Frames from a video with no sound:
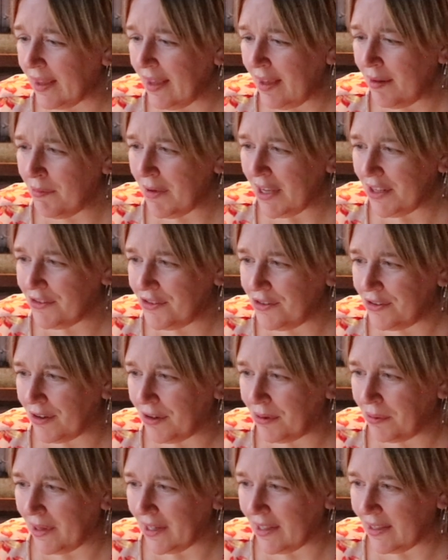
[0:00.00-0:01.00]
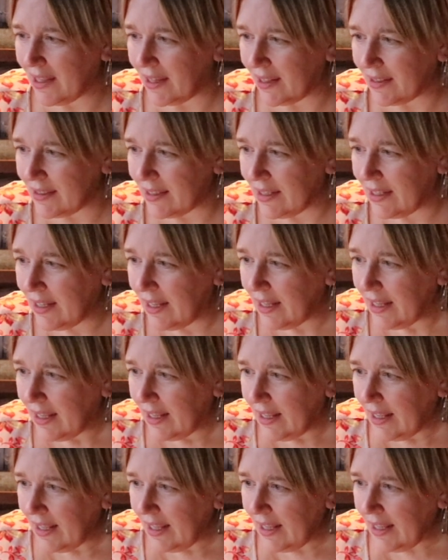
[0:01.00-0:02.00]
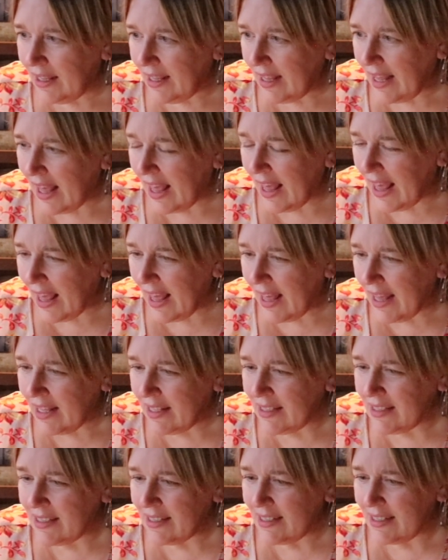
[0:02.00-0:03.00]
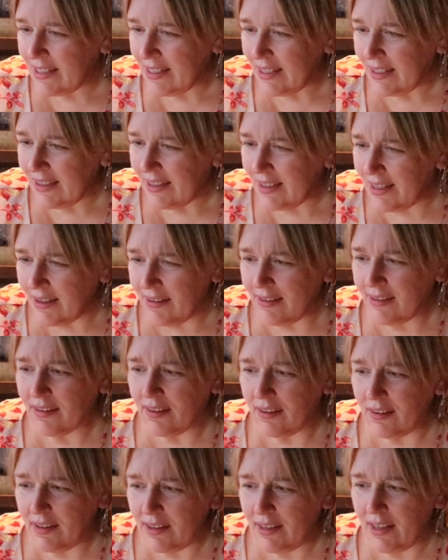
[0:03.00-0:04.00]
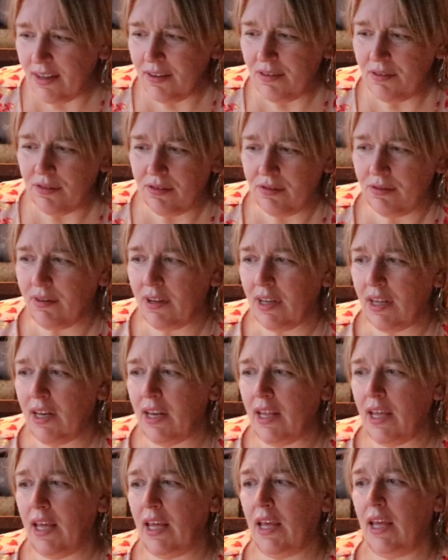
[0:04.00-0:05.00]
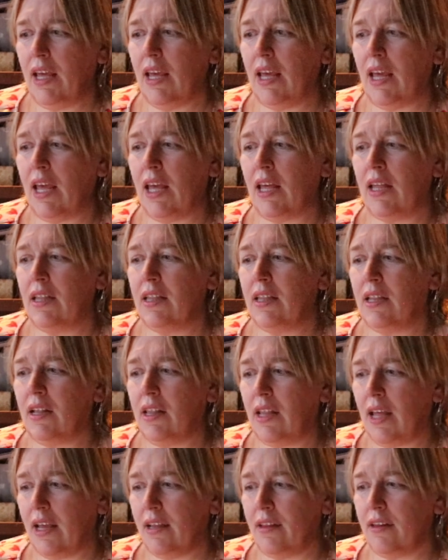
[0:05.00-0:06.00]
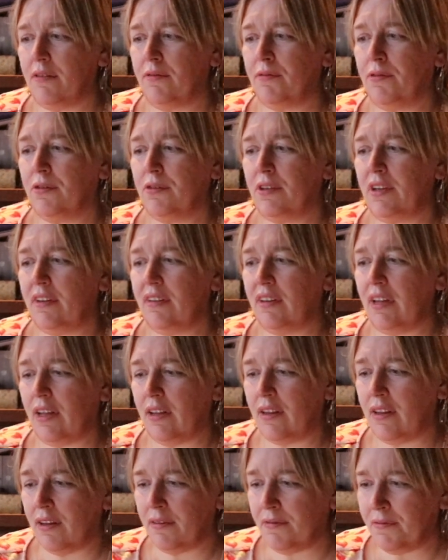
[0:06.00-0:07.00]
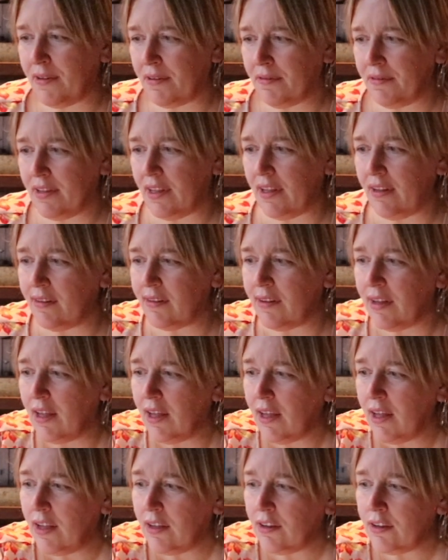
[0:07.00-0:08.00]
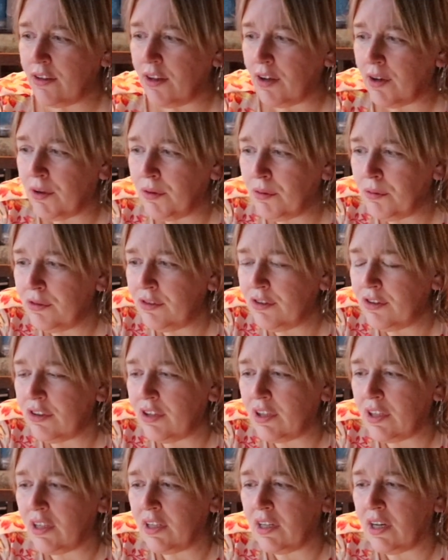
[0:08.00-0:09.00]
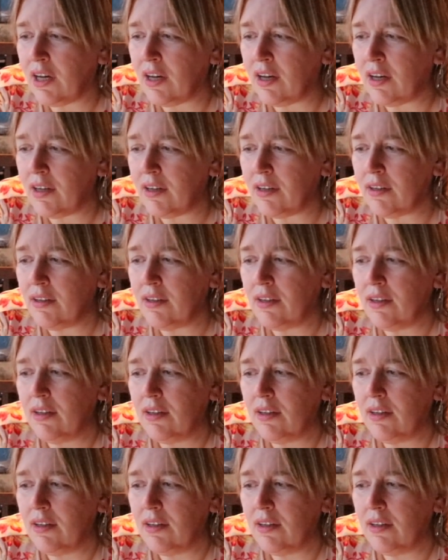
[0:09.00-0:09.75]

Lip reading: image showing that. And this continues really in the later 40s, in the 50s. Those are